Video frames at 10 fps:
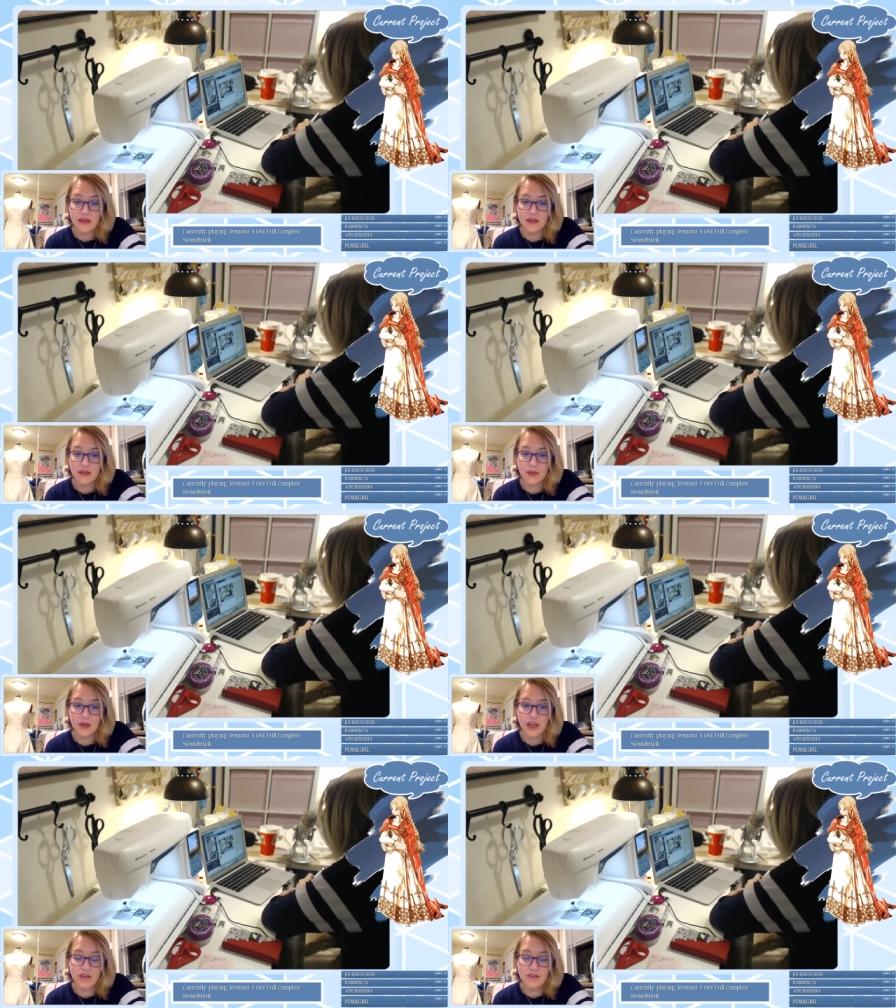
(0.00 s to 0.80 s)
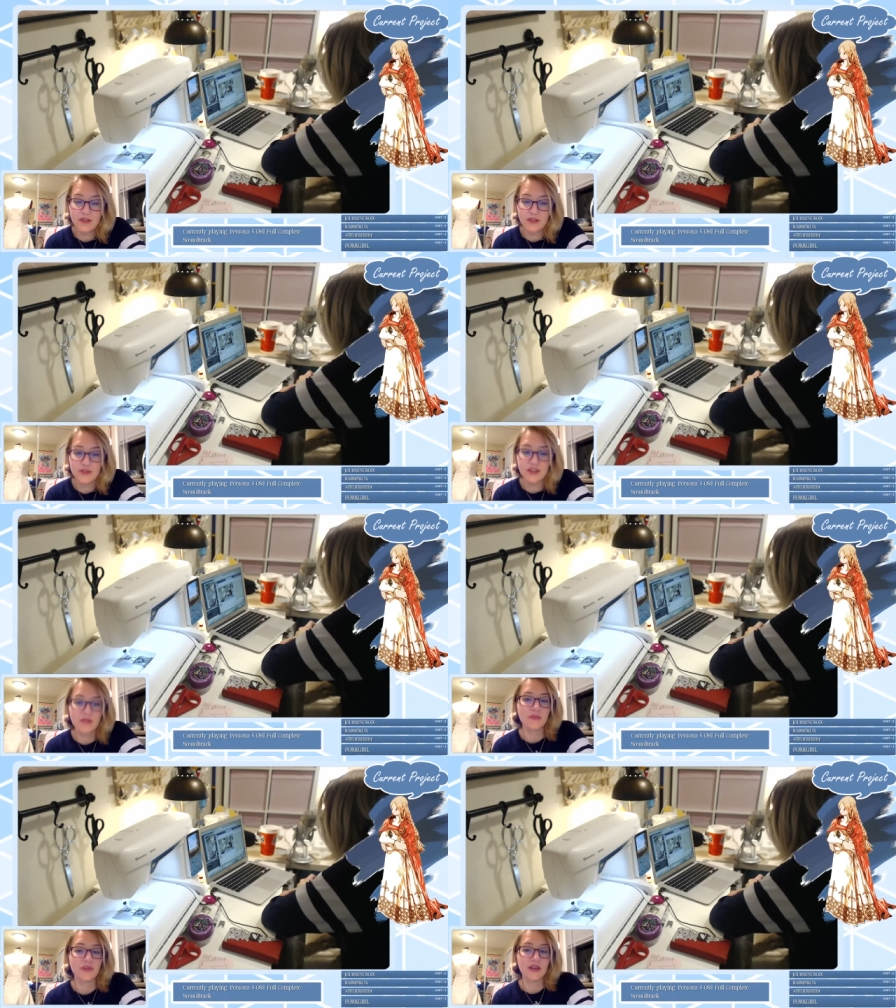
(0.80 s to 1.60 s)
I'm gonna have to do
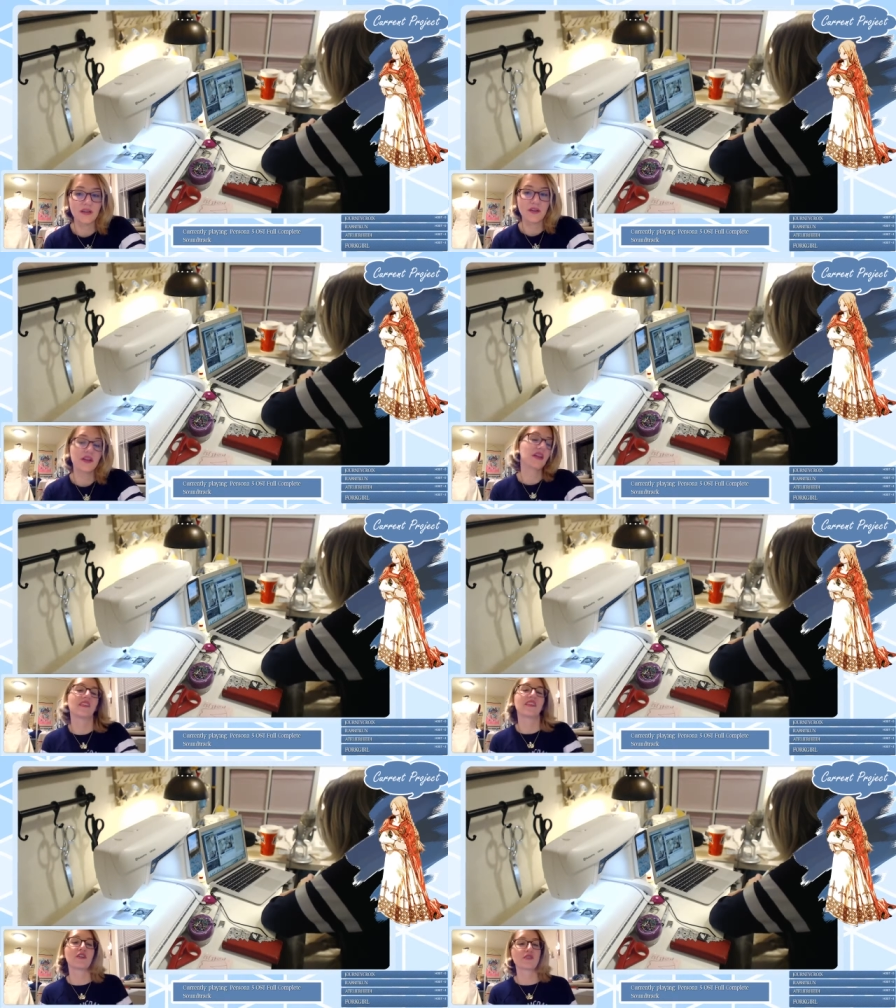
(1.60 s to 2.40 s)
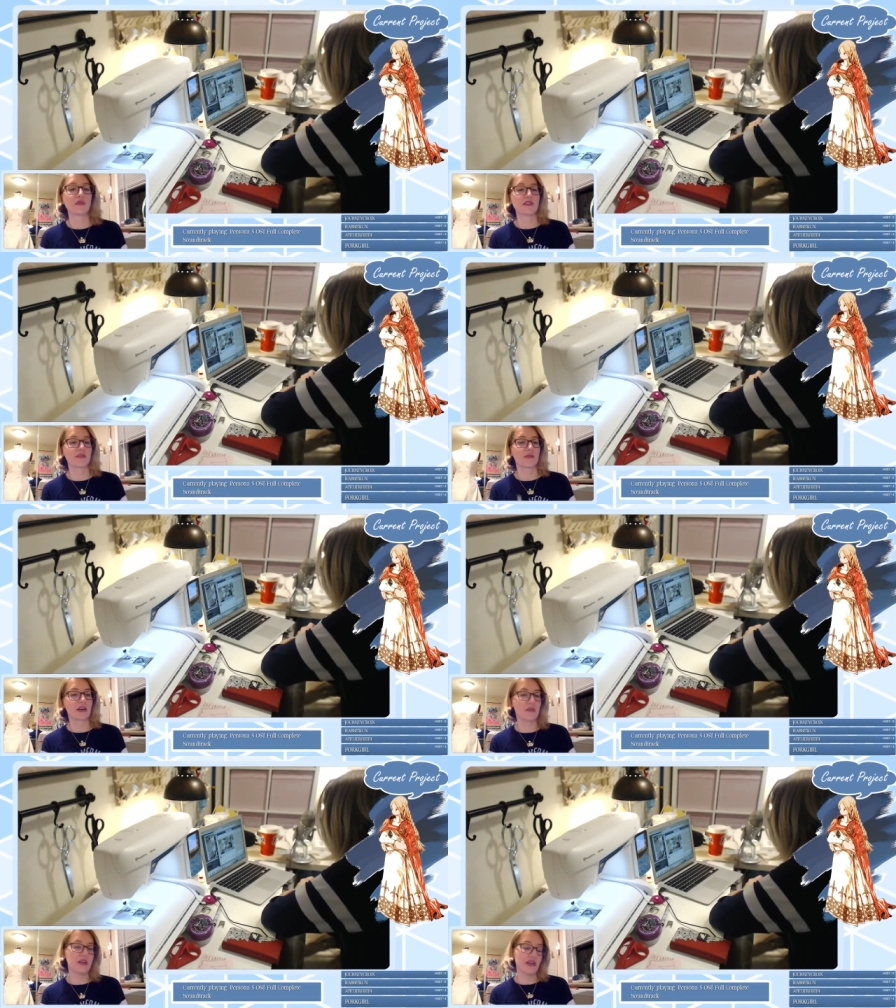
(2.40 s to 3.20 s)
some. Uh, it there's been some
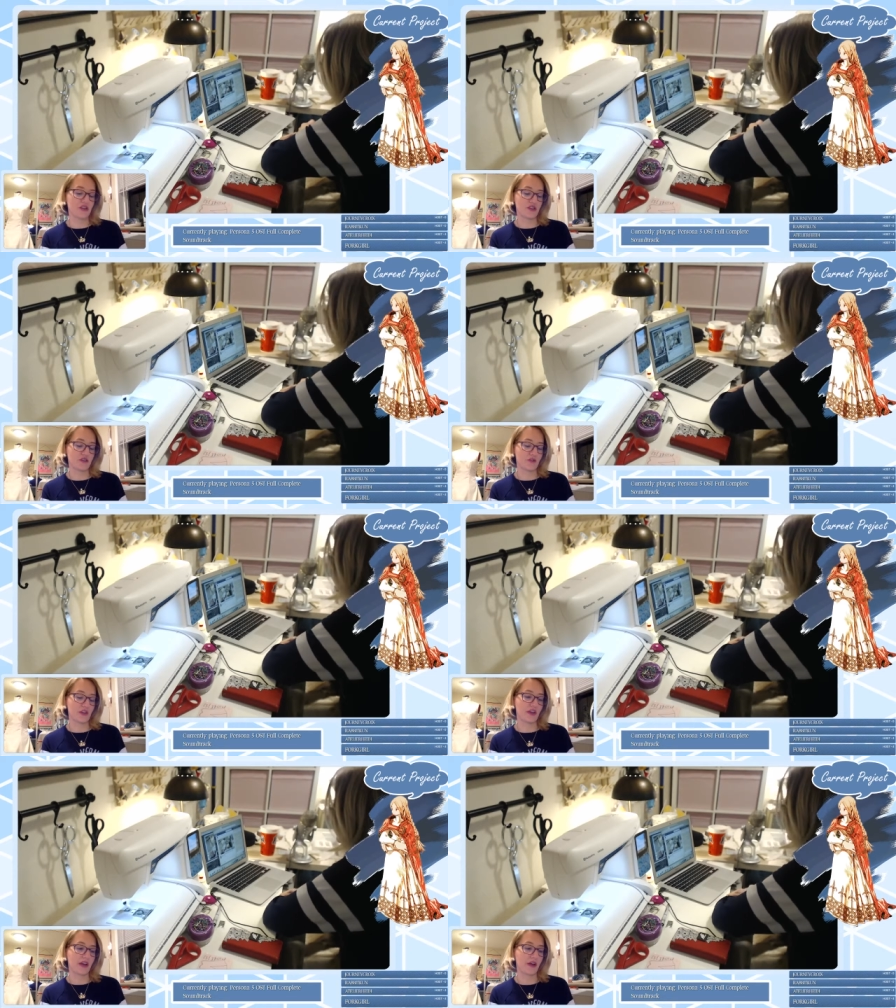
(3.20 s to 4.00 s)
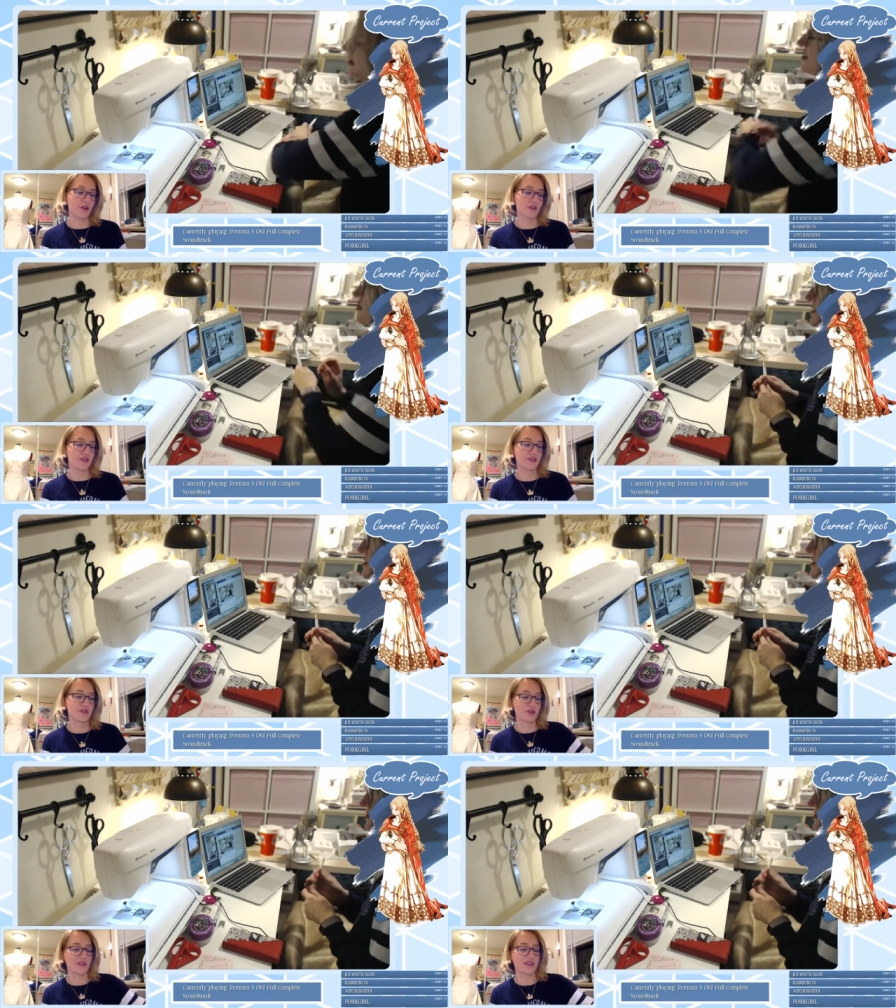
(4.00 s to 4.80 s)
recommendations for like how you should do
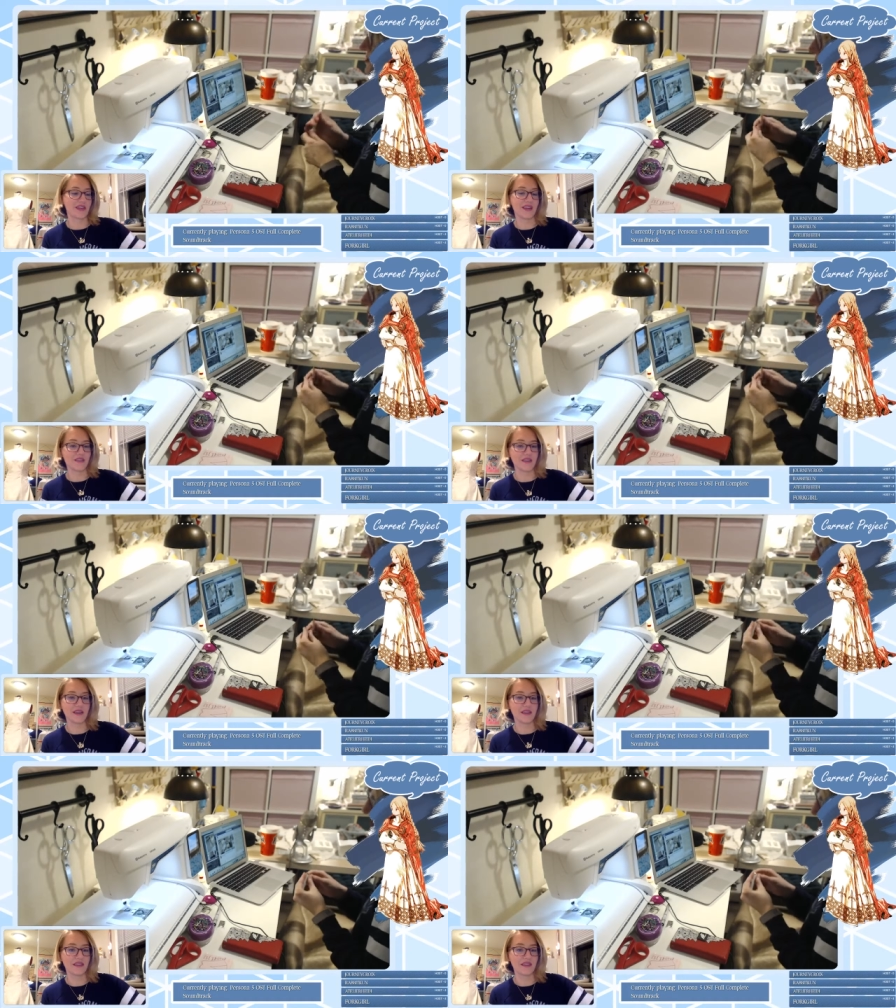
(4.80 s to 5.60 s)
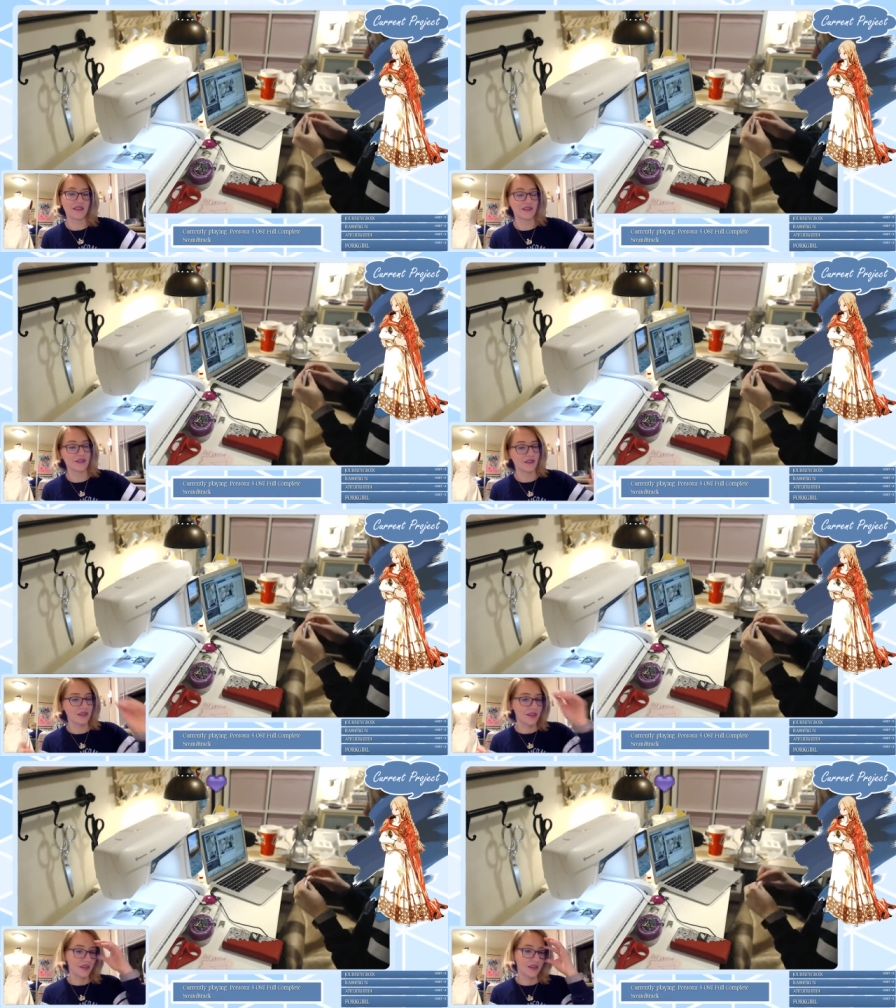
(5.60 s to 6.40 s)
your settings, and I need to like.
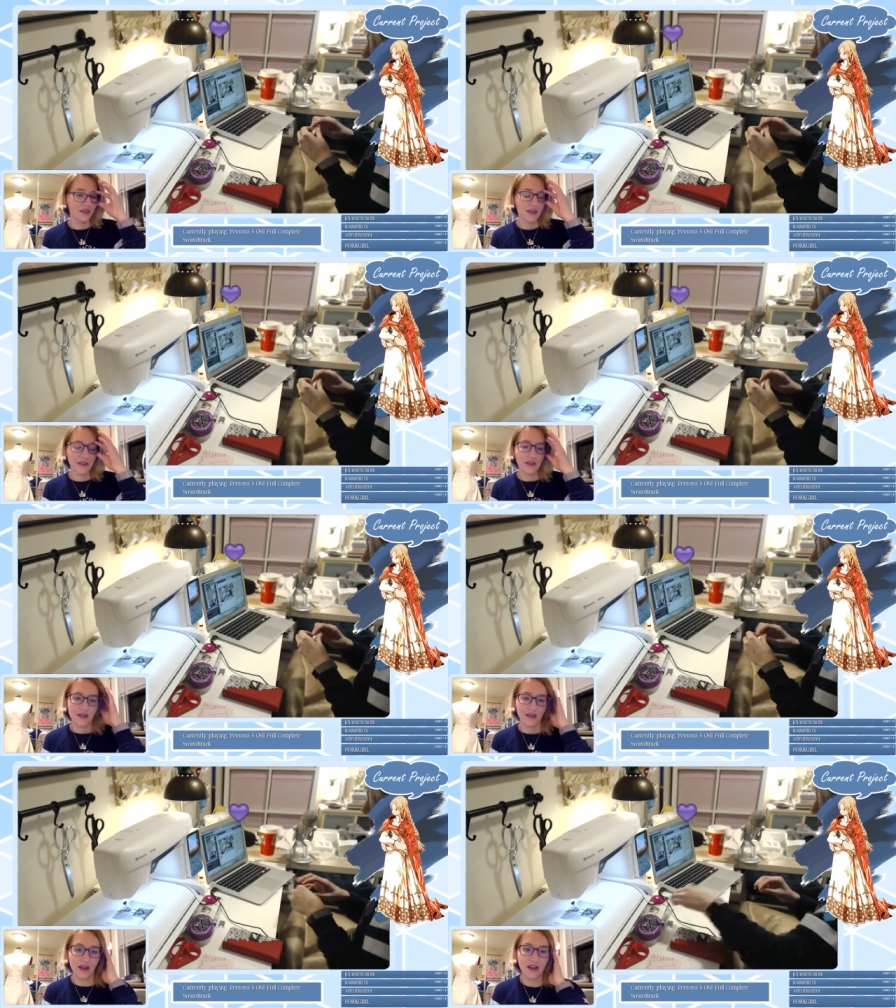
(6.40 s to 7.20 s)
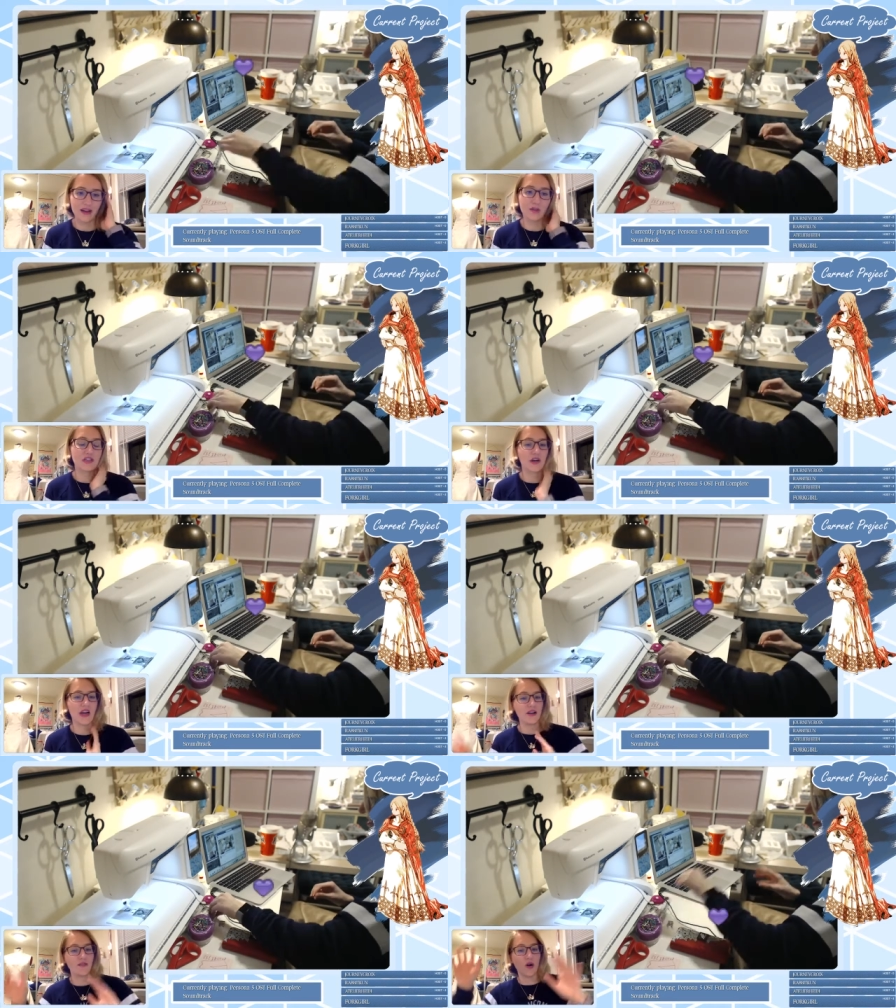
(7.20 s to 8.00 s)
I need to make sure I
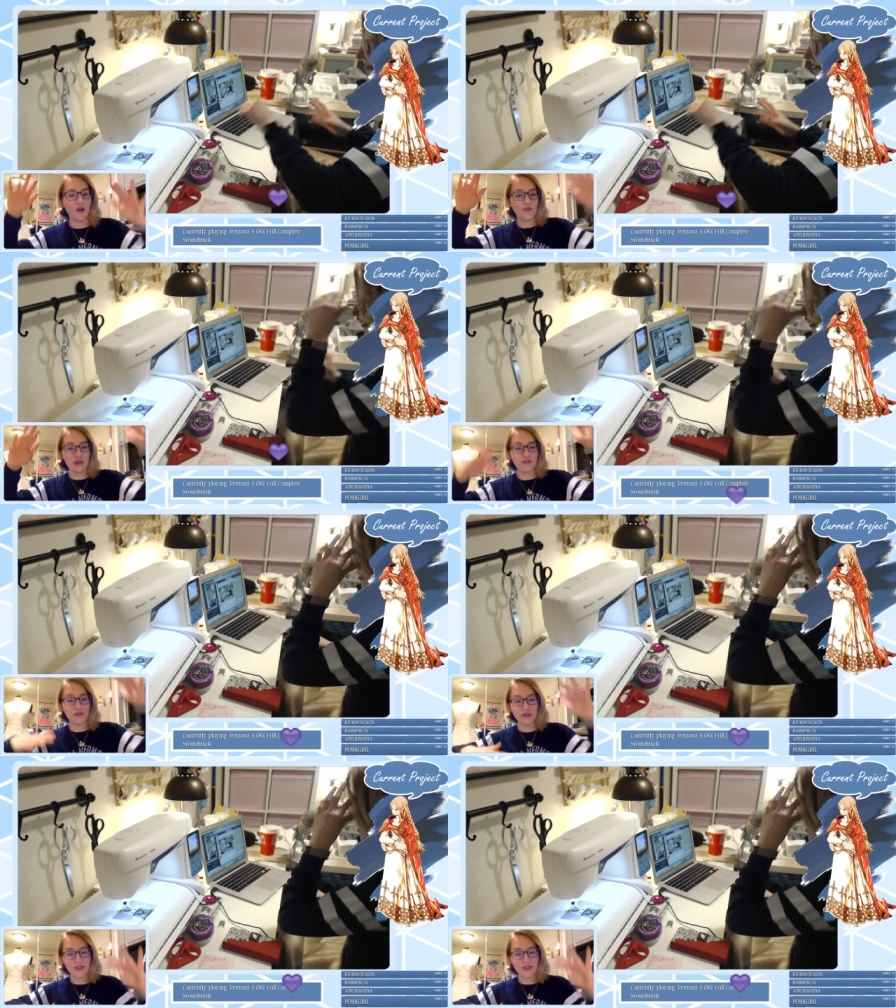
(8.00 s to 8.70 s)
have all of my filters